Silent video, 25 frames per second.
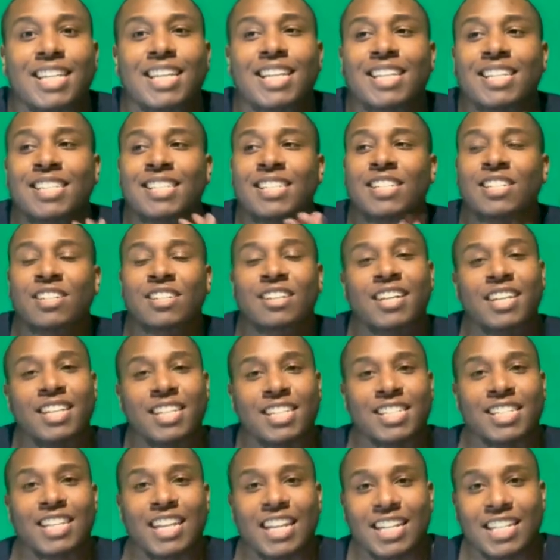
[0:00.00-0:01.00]
still is
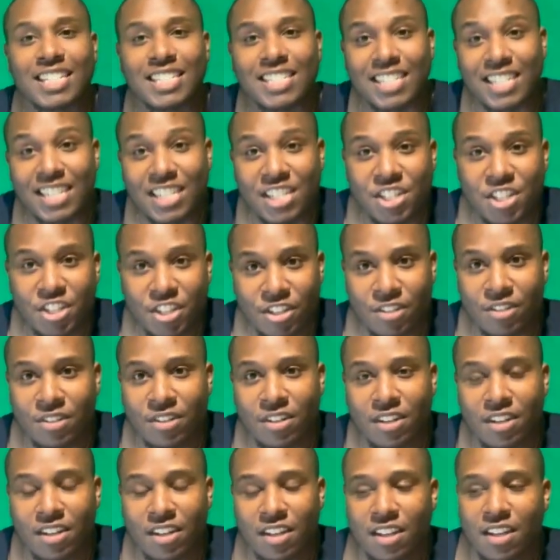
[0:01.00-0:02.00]
this year,
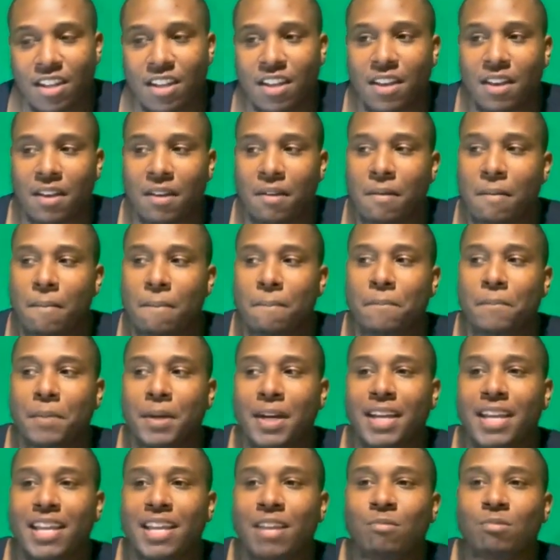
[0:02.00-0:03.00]
but
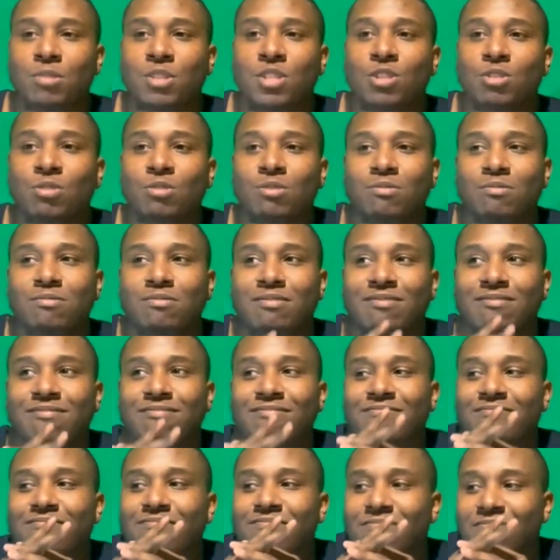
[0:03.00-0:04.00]
he was still
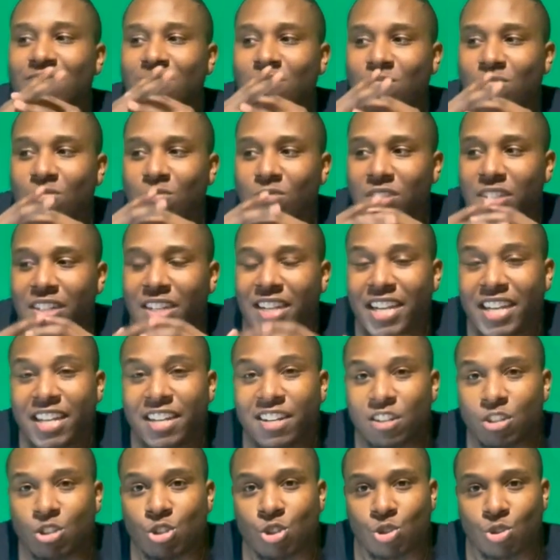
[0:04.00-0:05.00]
leading the
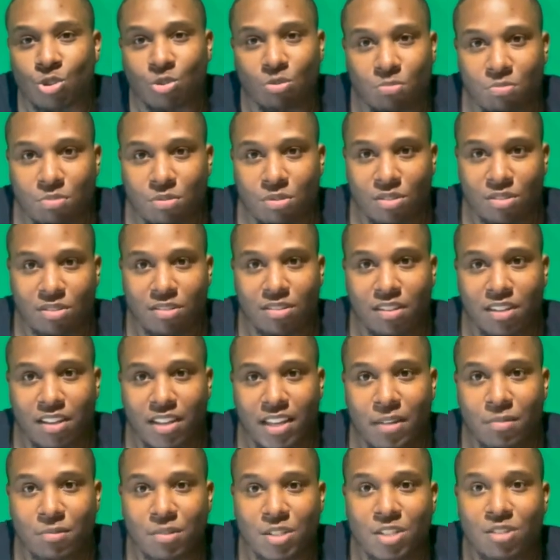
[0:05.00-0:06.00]
troops. He
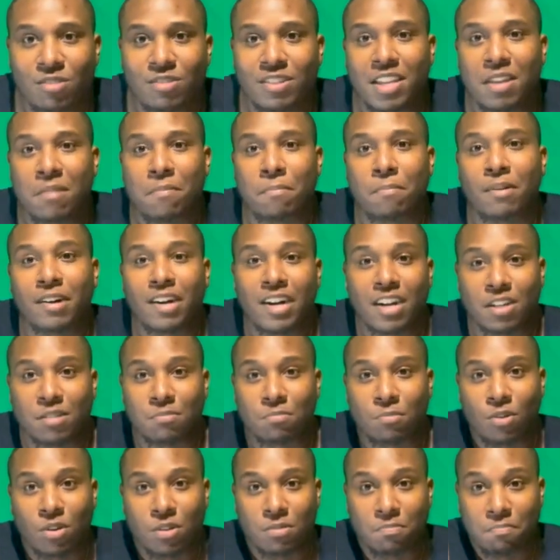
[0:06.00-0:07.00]
was still getting players
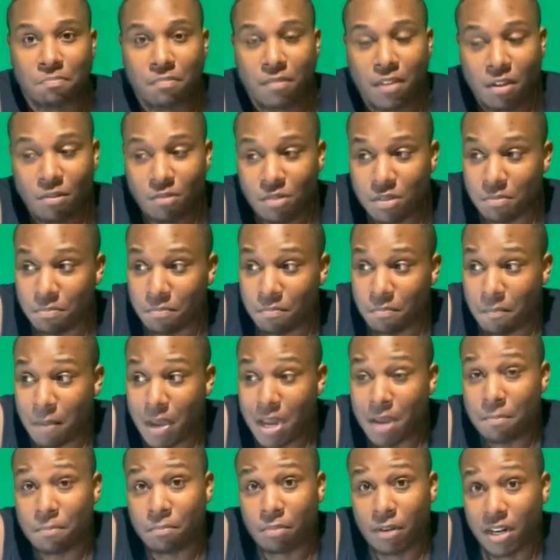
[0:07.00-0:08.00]
more. He was
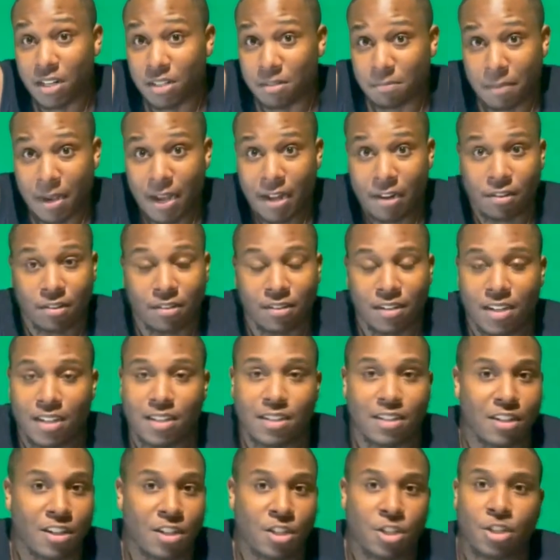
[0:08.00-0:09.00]
making players better.
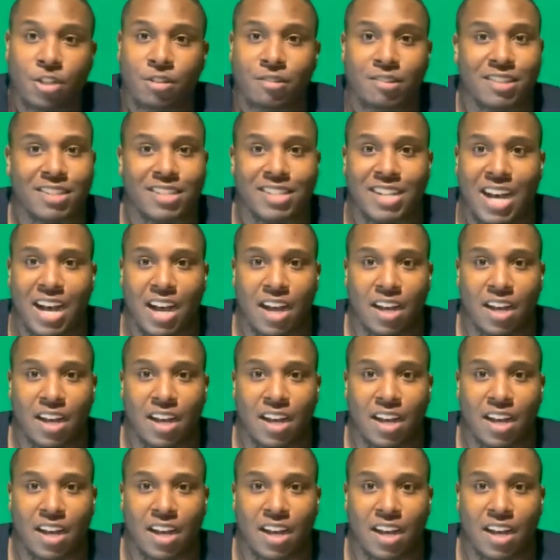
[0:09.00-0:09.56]
This year he's not.